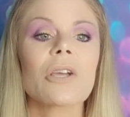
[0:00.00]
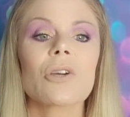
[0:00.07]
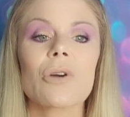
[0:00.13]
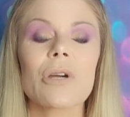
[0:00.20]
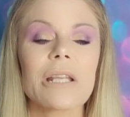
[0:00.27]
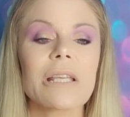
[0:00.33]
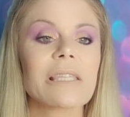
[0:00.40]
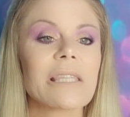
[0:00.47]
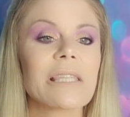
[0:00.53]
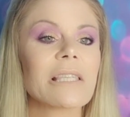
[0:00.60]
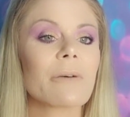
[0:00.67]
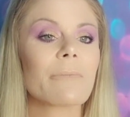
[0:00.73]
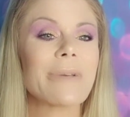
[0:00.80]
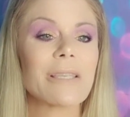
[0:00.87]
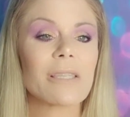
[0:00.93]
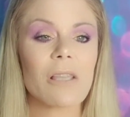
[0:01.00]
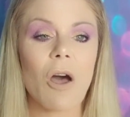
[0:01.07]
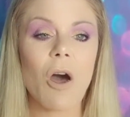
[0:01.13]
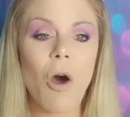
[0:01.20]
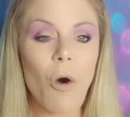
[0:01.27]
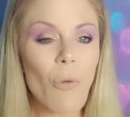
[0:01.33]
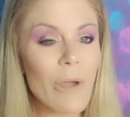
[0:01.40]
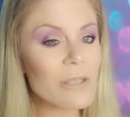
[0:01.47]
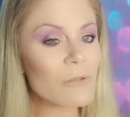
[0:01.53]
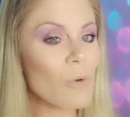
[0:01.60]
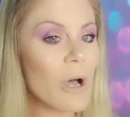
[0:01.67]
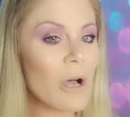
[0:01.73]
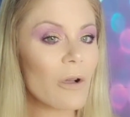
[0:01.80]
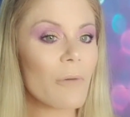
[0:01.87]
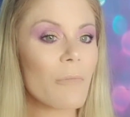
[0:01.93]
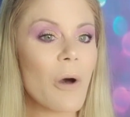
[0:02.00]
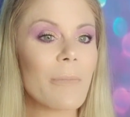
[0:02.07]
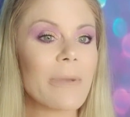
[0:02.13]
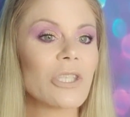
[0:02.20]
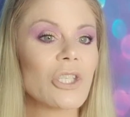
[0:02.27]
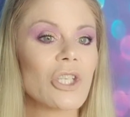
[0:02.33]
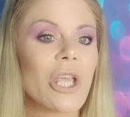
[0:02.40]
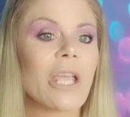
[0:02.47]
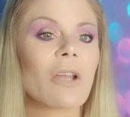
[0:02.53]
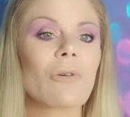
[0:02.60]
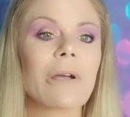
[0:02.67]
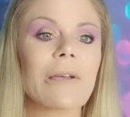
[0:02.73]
criticism is always welcome on my channel.